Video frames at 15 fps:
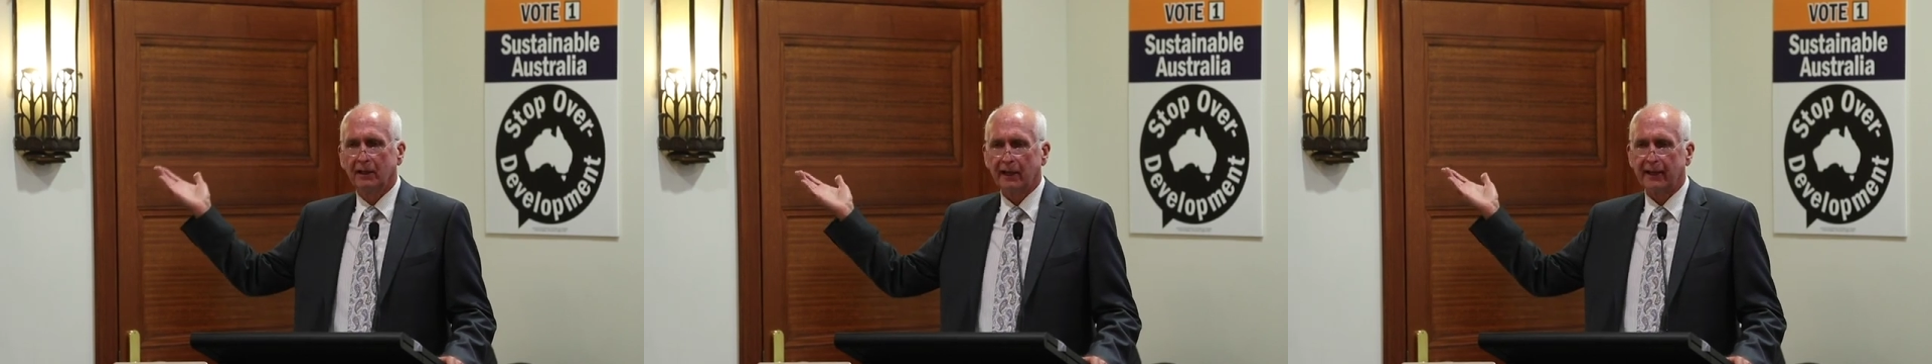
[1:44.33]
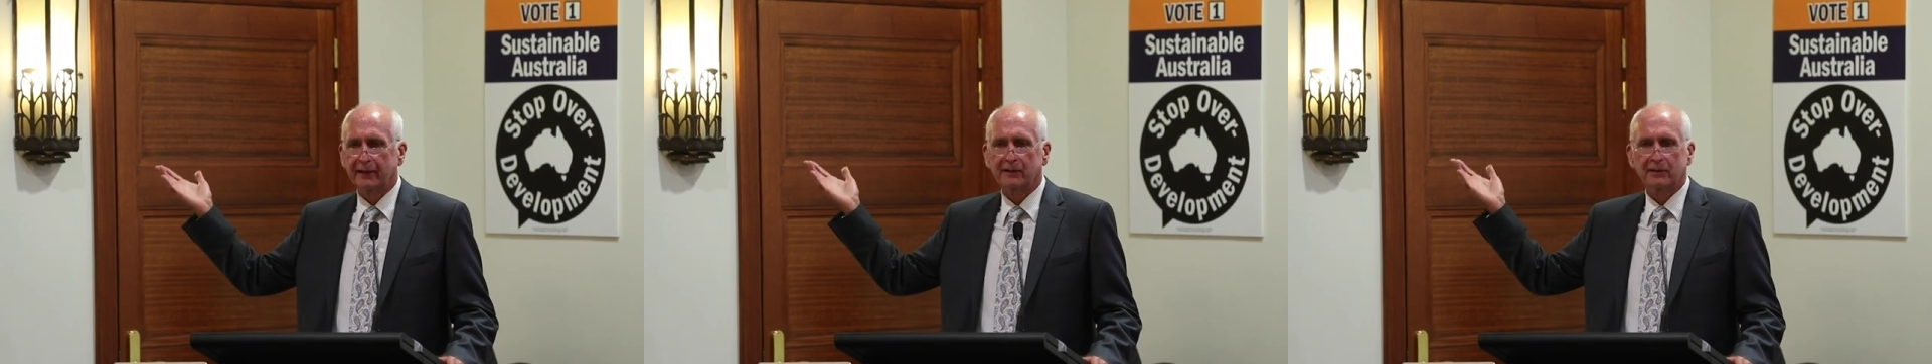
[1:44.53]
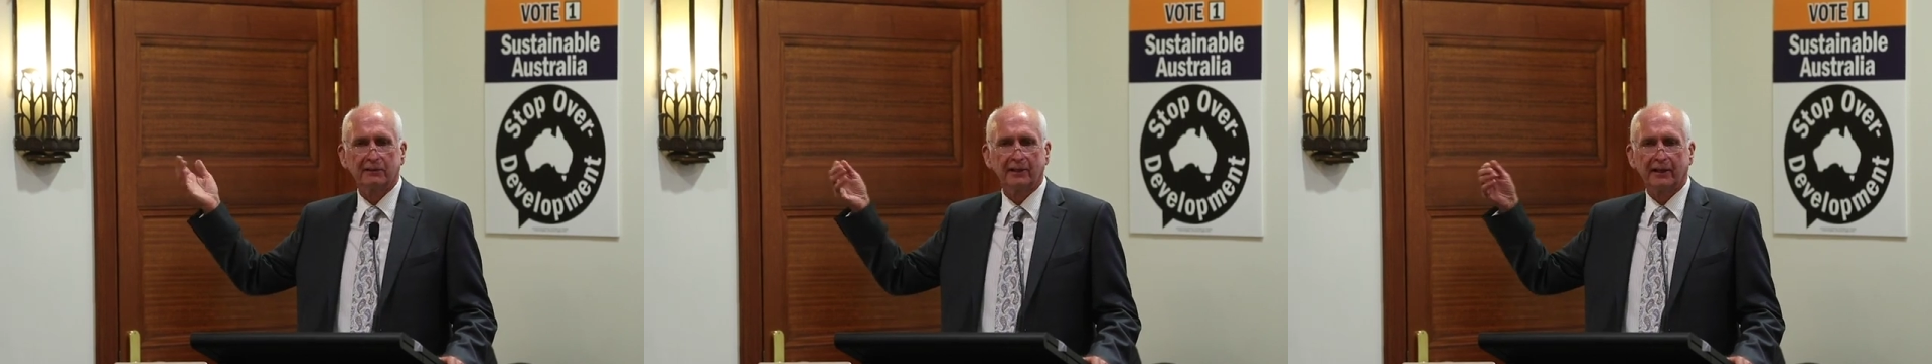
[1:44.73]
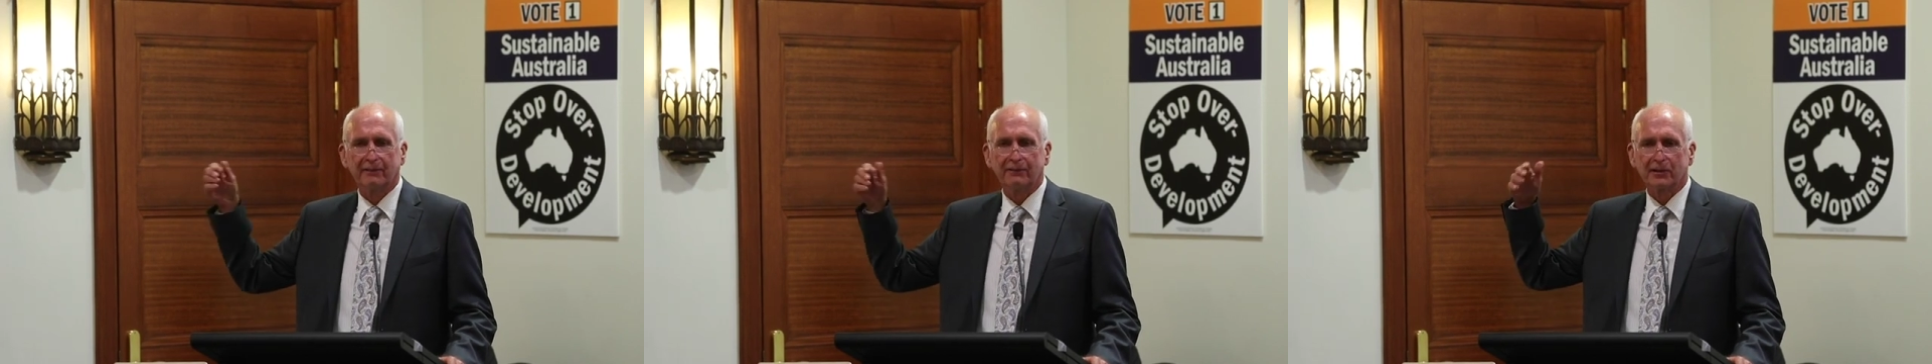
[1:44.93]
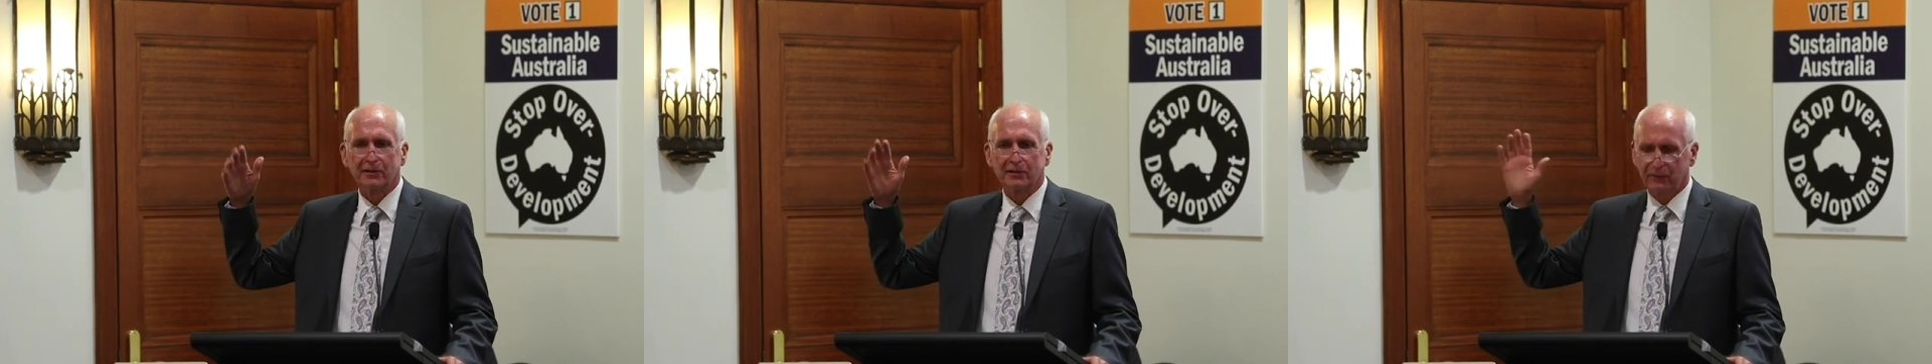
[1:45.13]
out
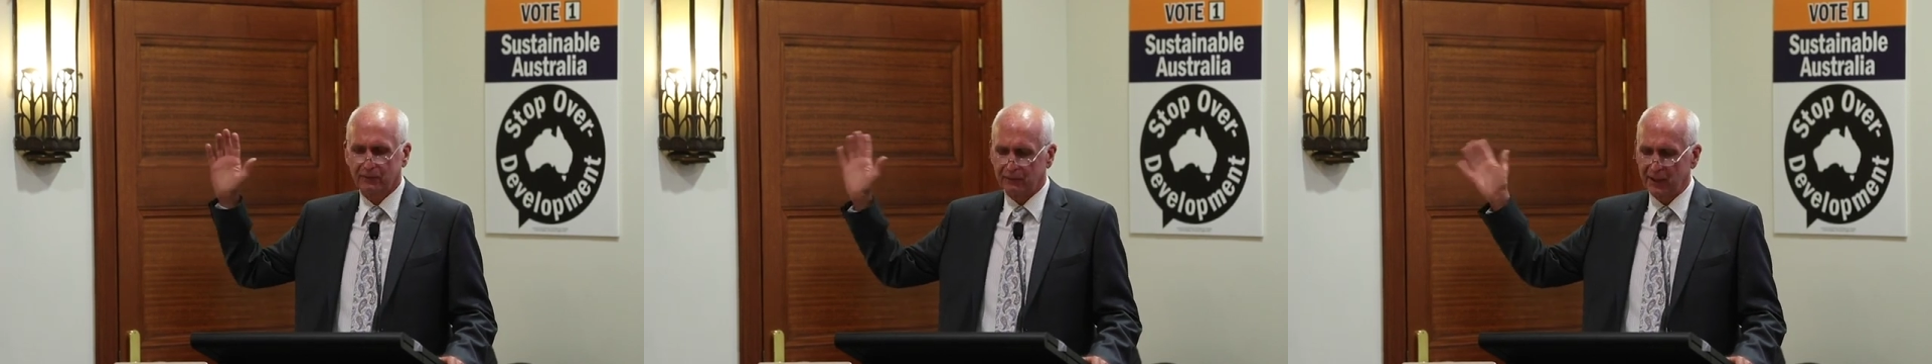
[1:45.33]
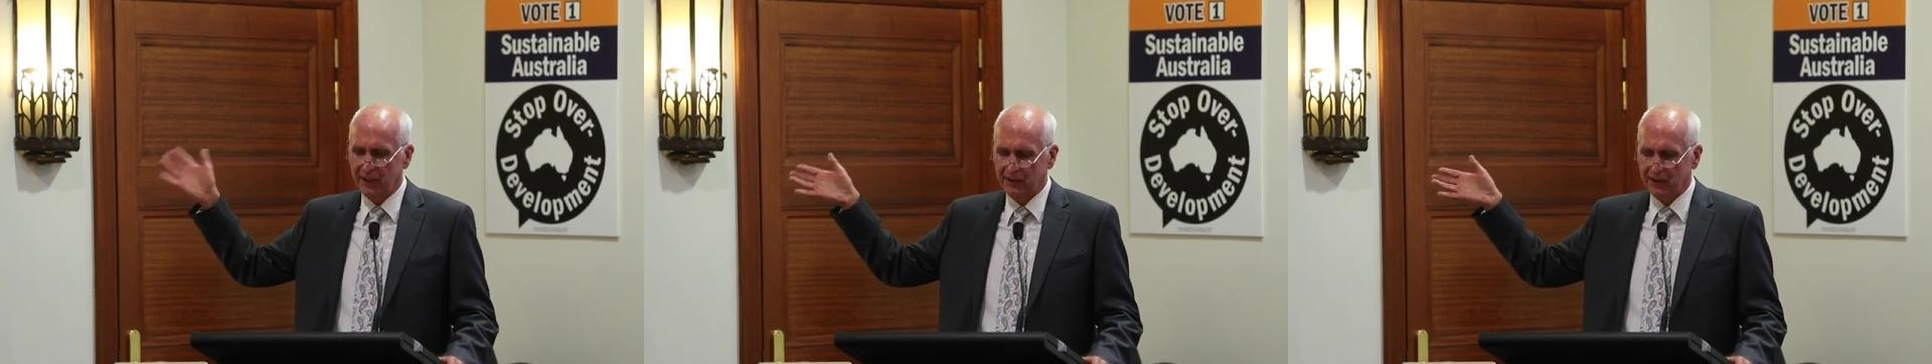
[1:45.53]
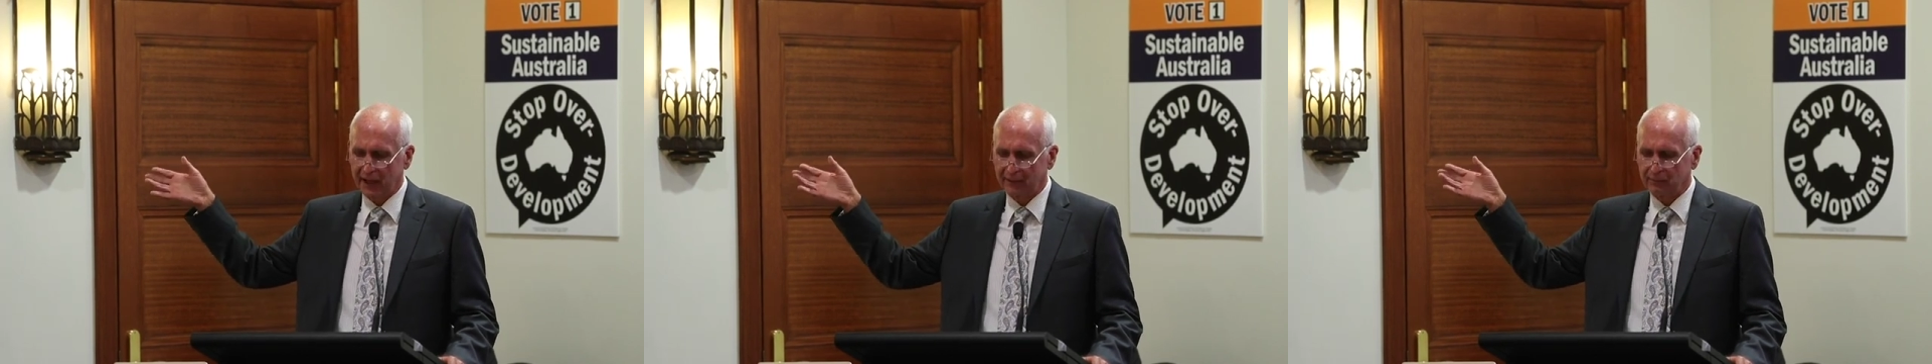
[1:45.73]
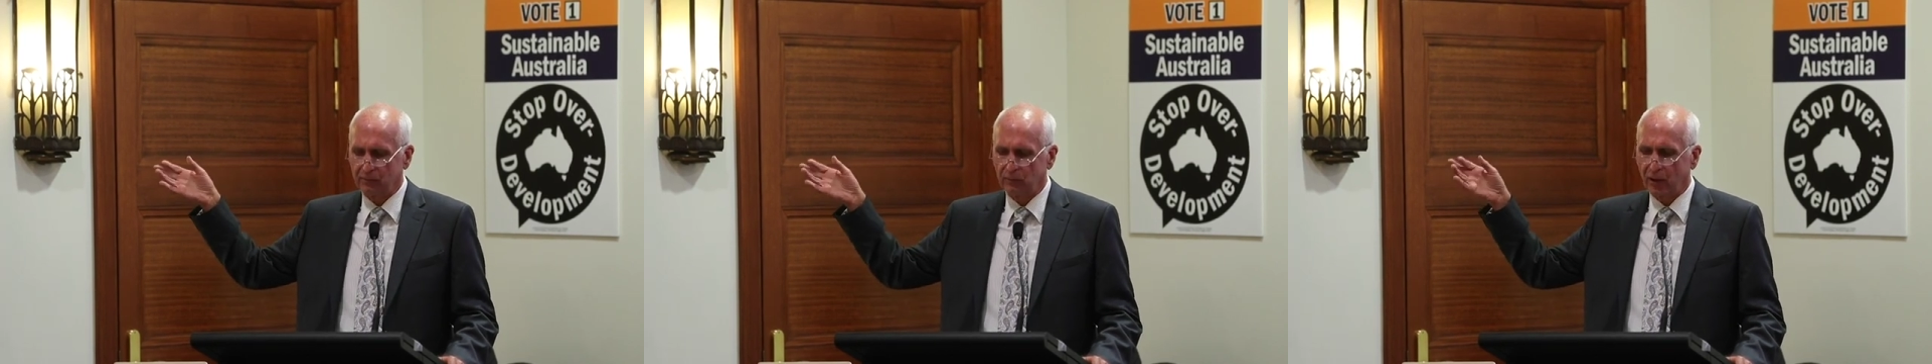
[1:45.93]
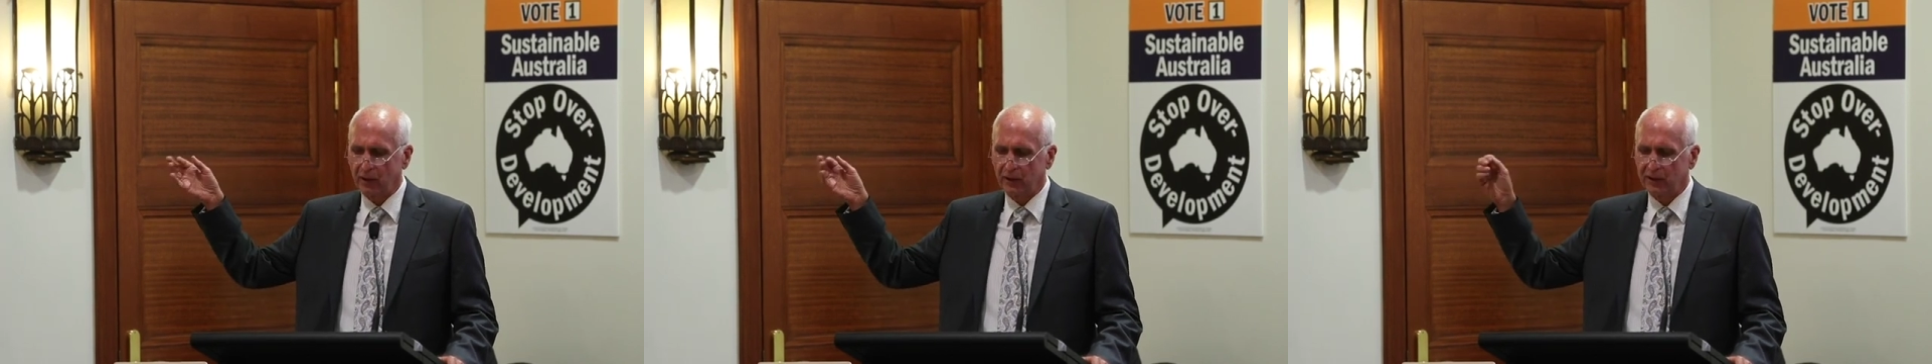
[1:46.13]
even to friends out
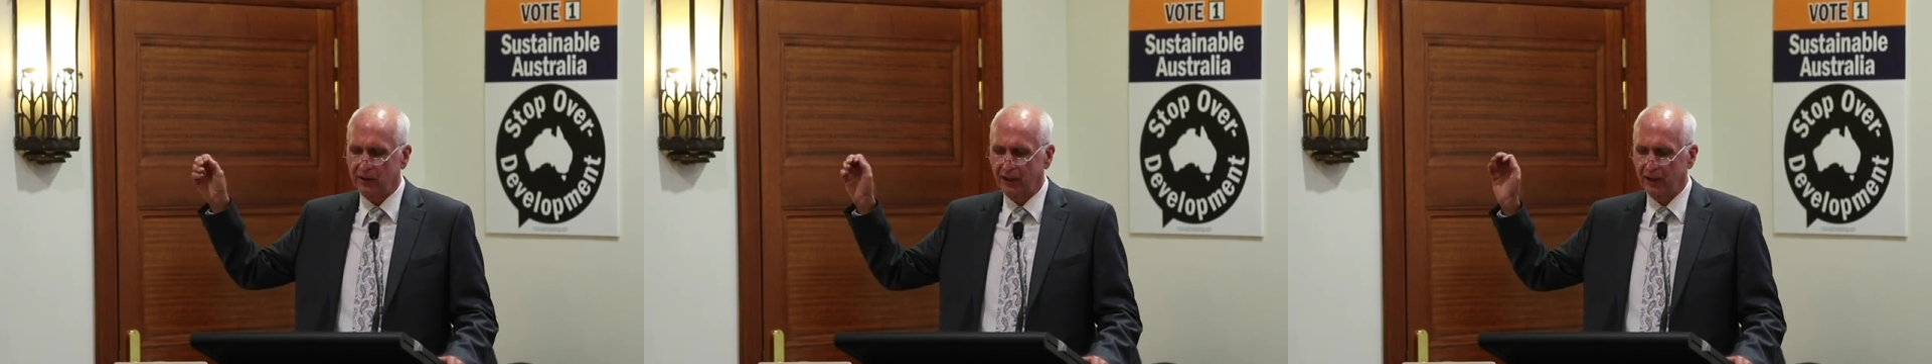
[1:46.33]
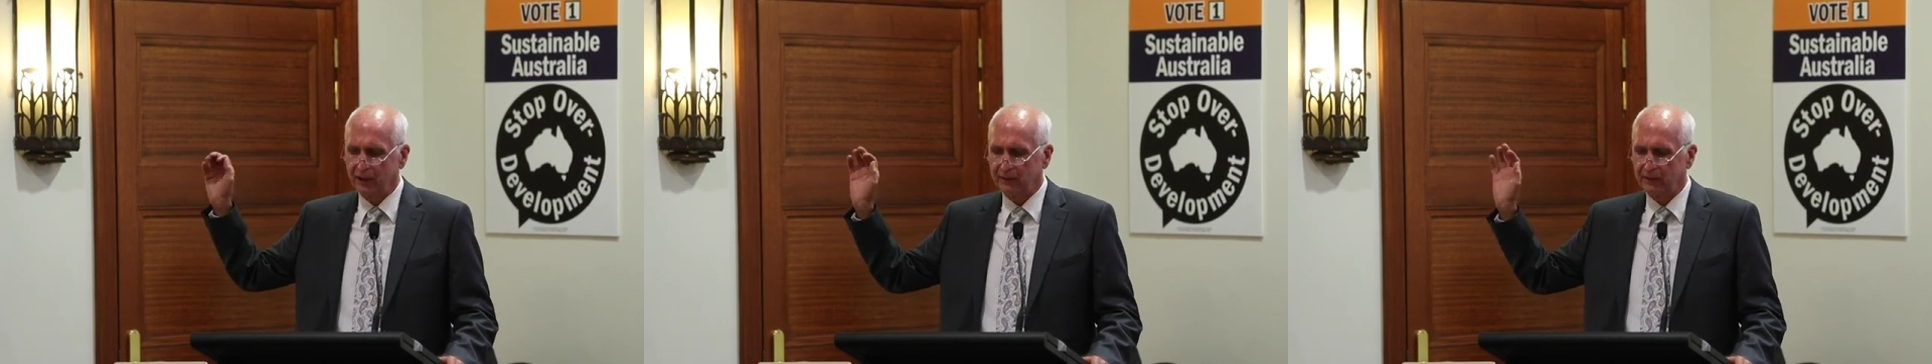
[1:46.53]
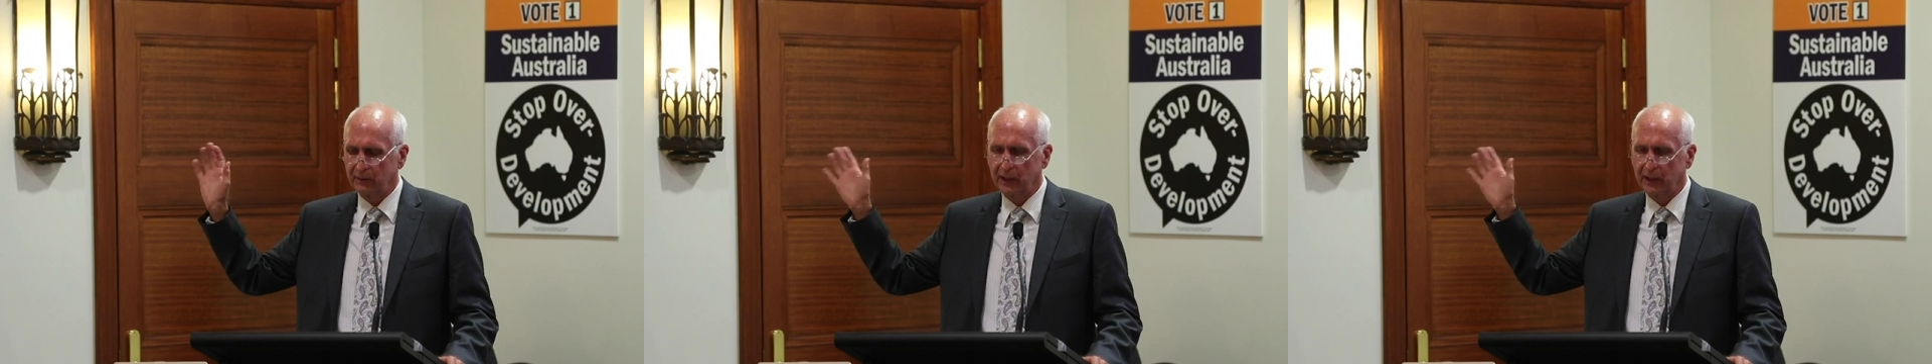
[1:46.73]
in Warrandyte,